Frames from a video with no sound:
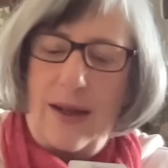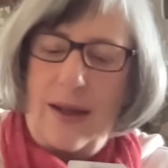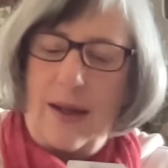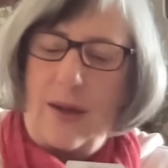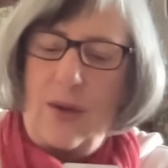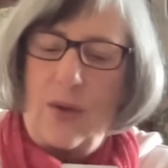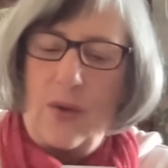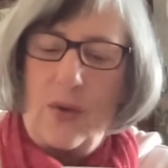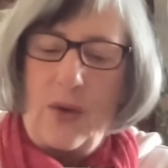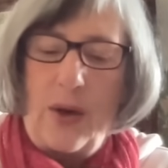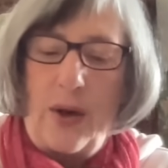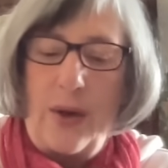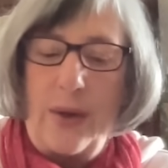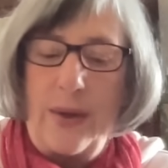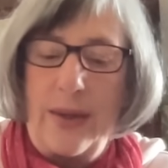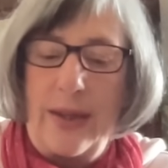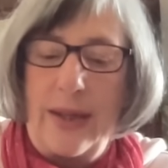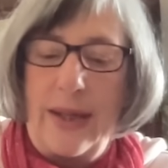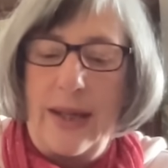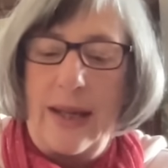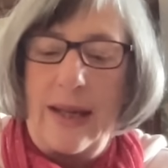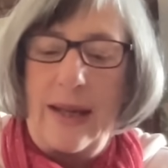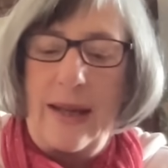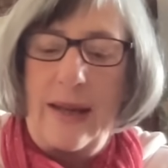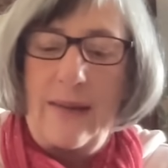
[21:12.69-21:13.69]
You're going to
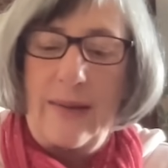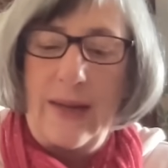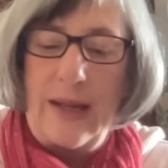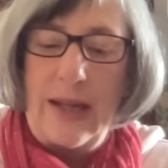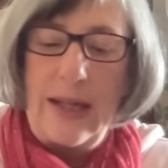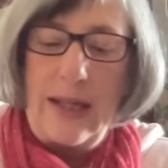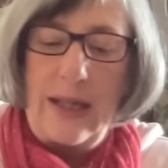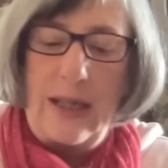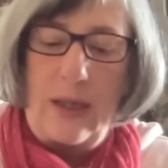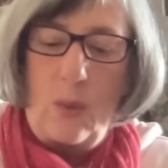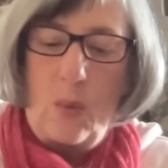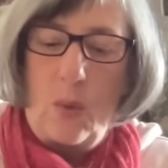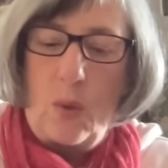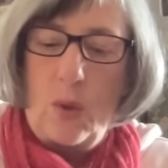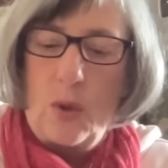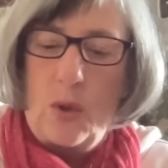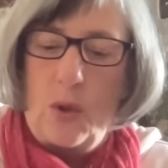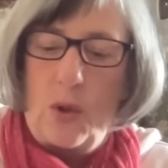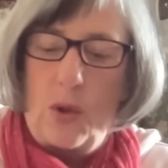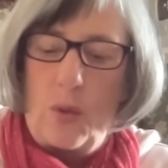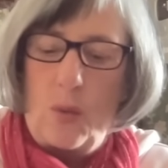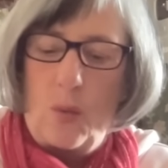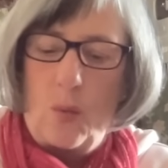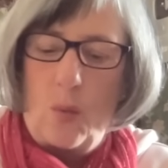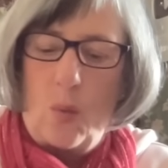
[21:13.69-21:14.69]
get exactly
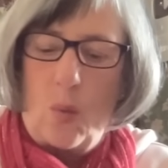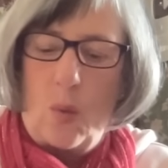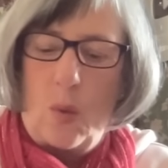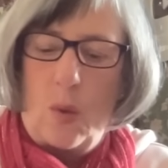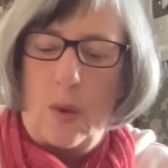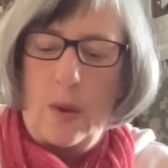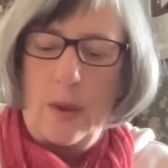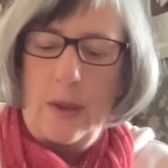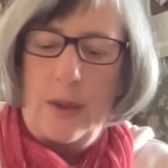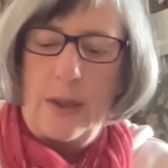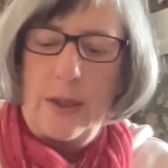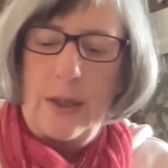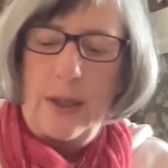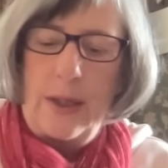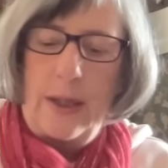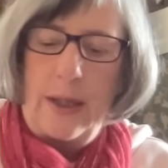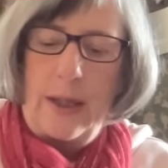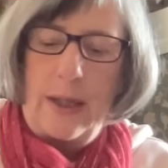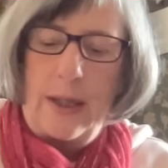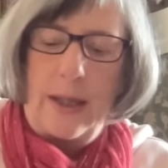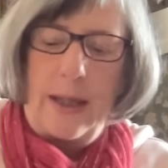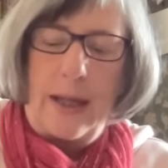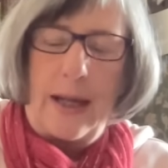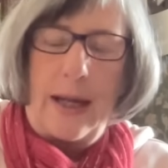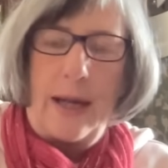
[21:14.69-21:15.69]
what you want,
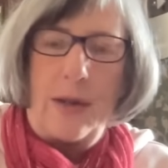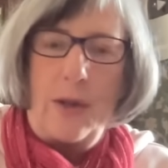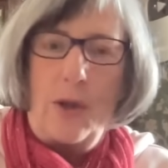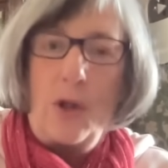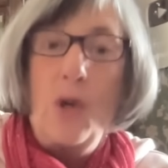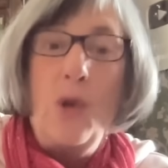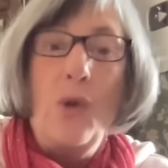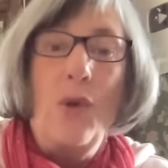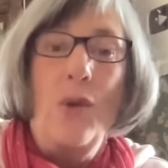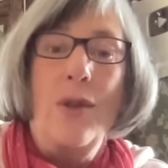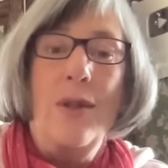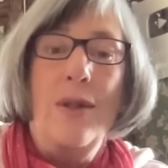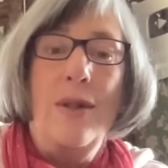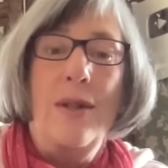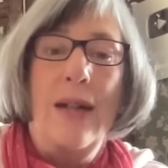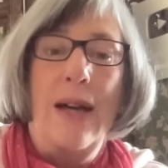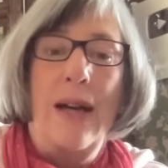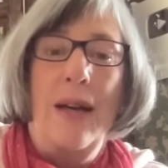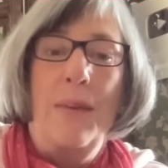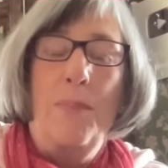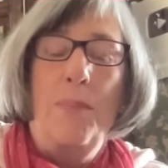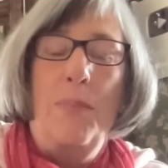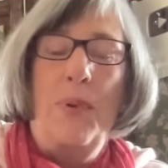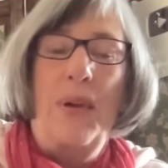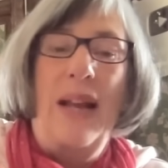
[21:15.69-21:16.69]
and you should
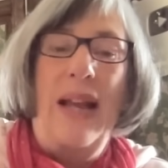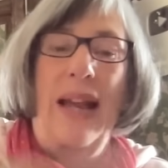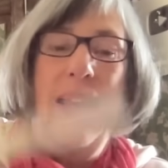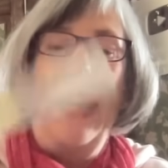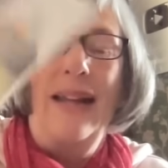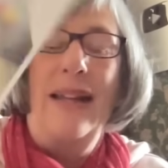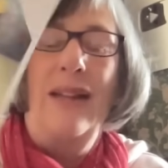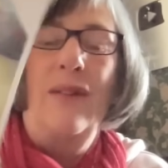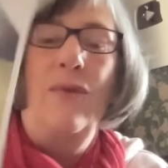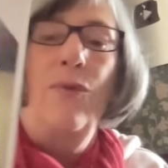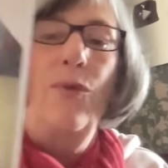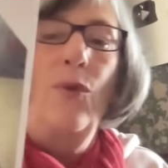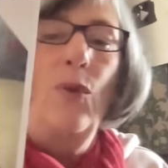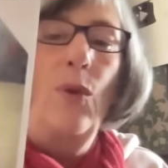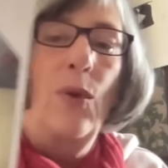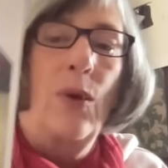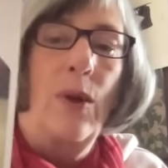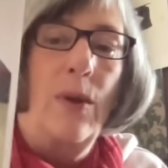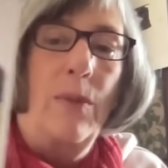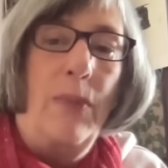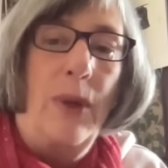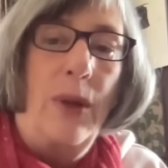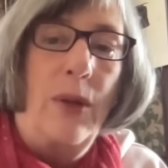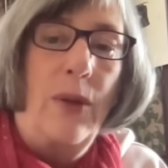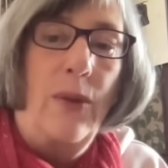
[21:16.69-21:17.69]
start planning for
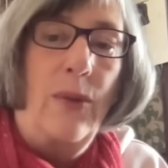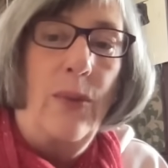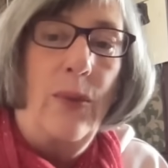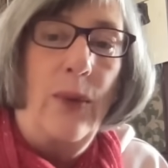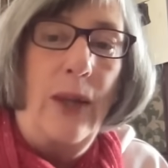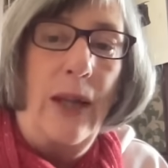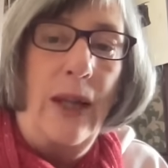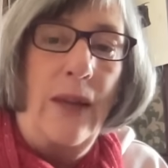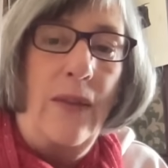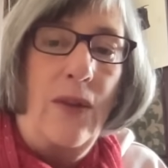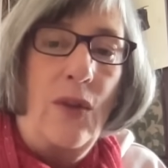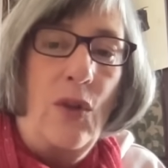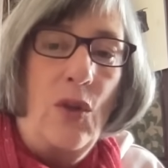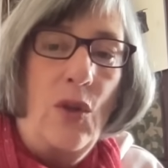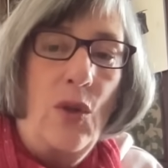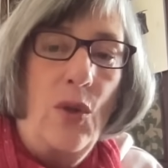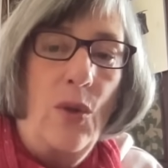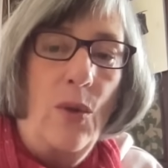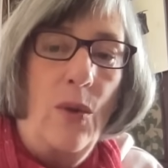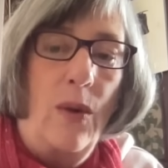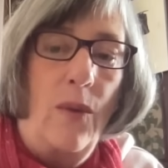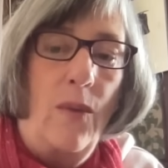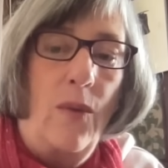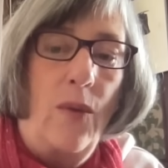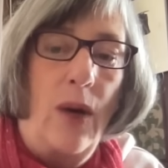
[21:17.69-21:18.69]
it because we get the
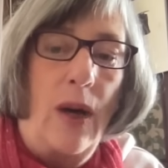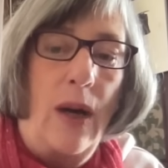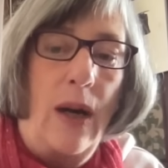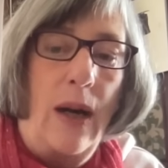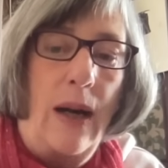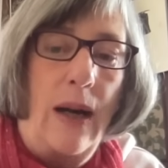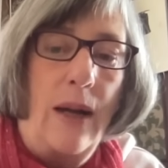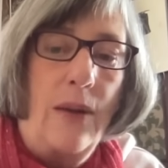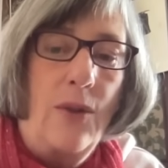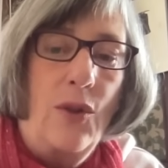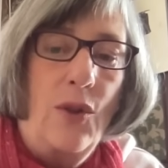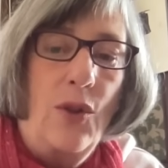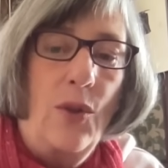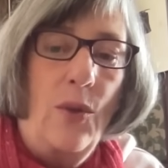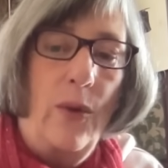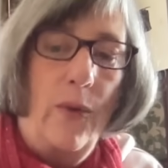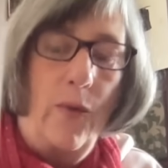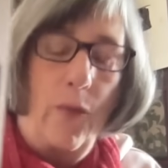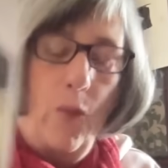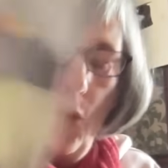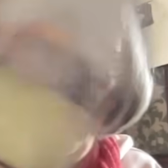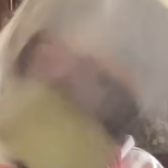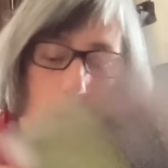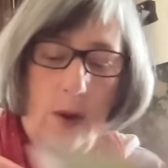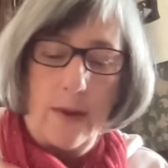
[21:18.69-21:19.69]
two of uh, two
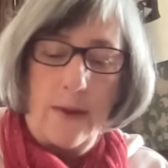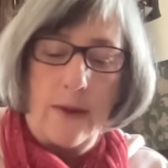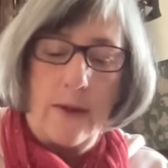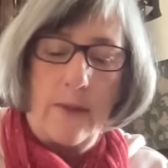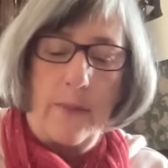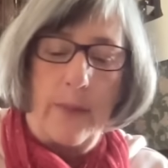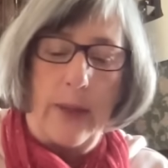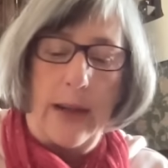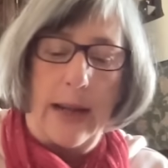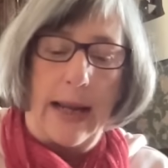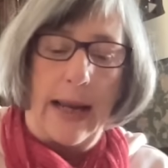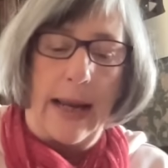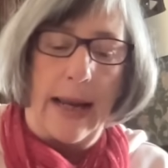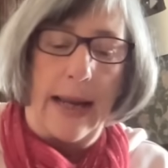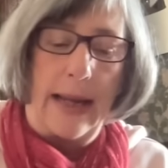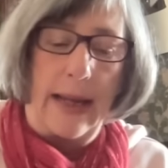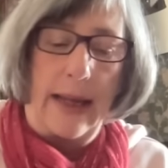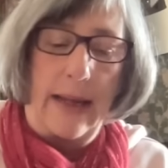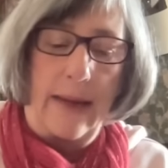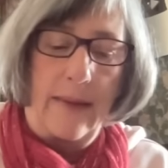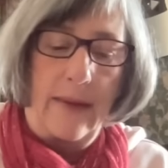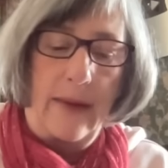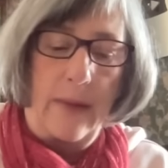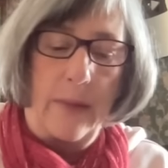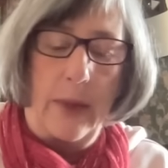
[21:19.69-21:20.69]
of wands
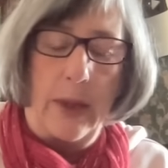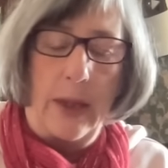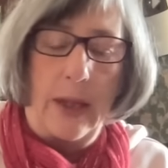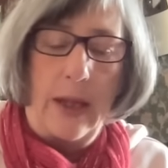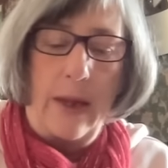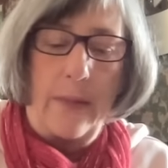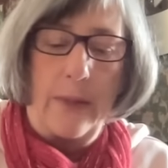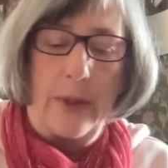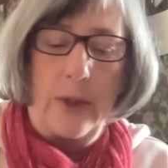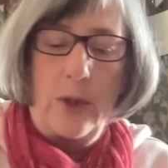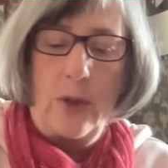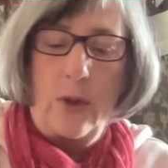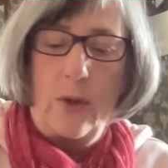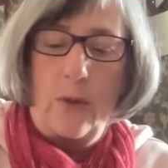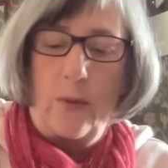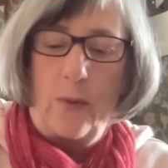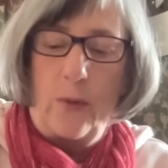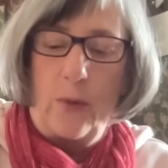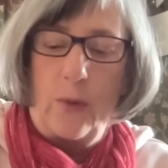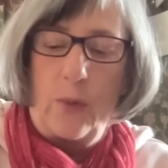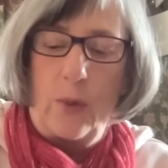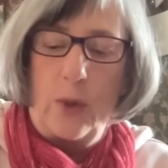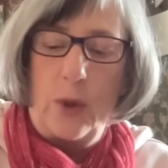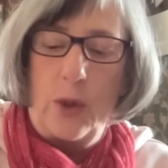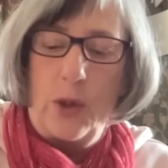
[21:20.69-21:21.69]
planning something coming to
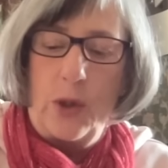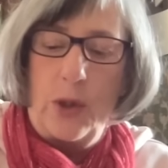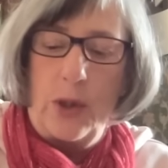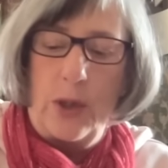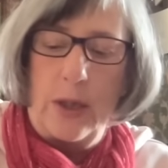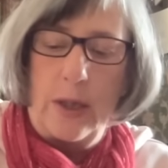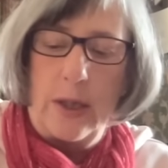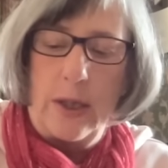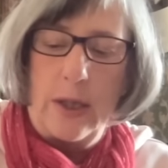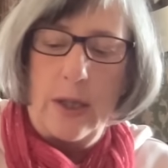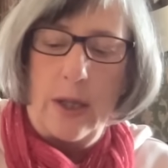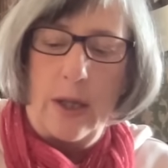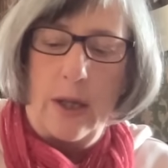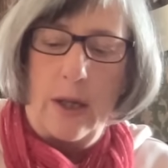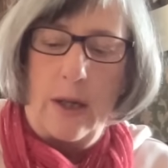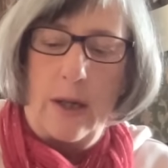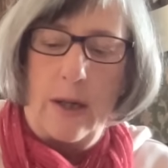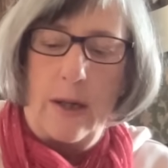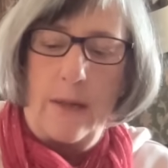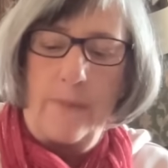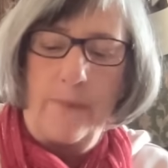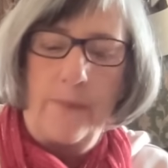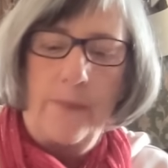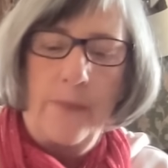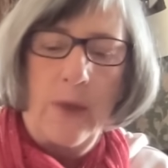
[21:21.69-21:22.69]
fruition in
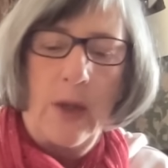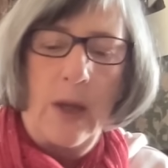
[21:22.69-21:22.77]
time.